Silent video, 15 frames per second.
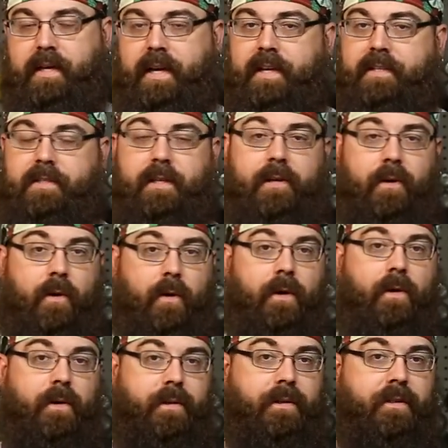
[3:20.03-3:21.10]
as they are
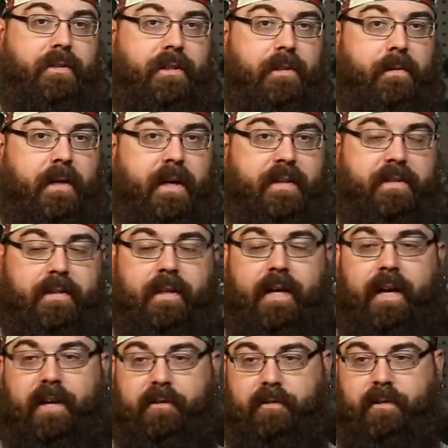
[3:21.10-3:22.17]
on the T-Rex. They
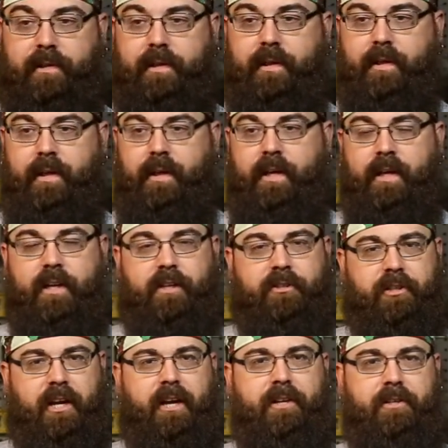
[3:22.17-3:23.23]
actually
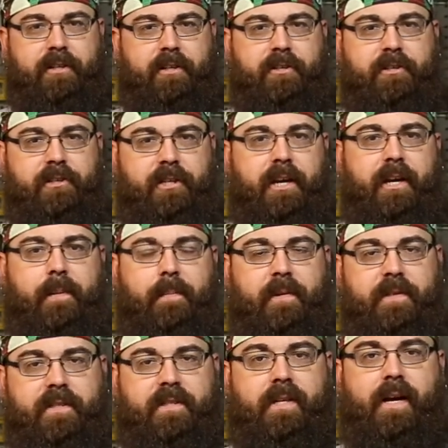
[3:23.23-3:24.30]
change in shape
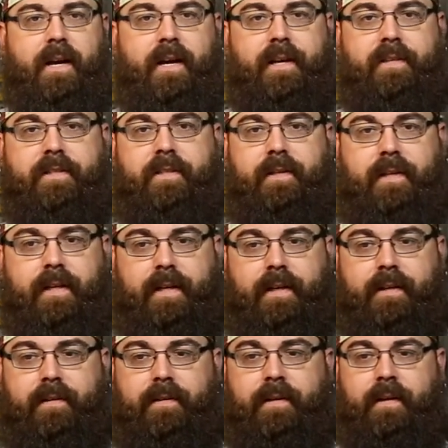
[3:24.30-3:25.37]
and size,
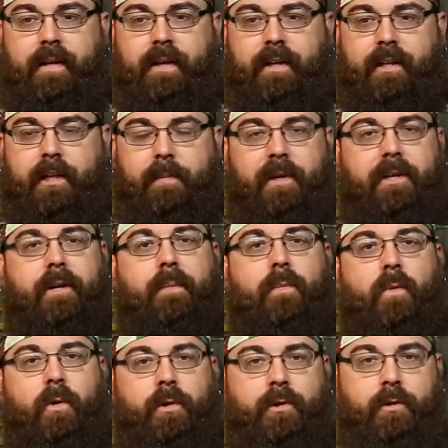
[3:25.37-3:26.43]
and they become
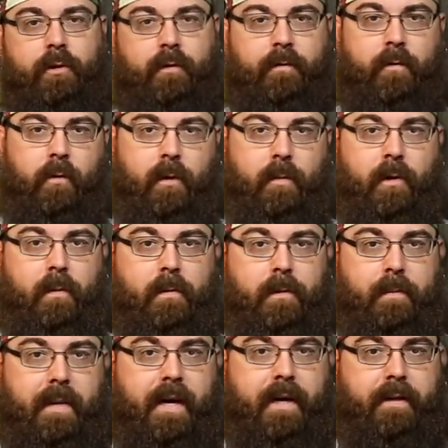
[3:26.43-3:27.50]
more uniform over the
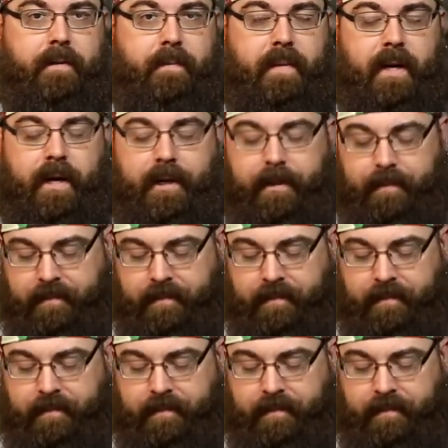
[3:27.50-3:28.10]
back of the body.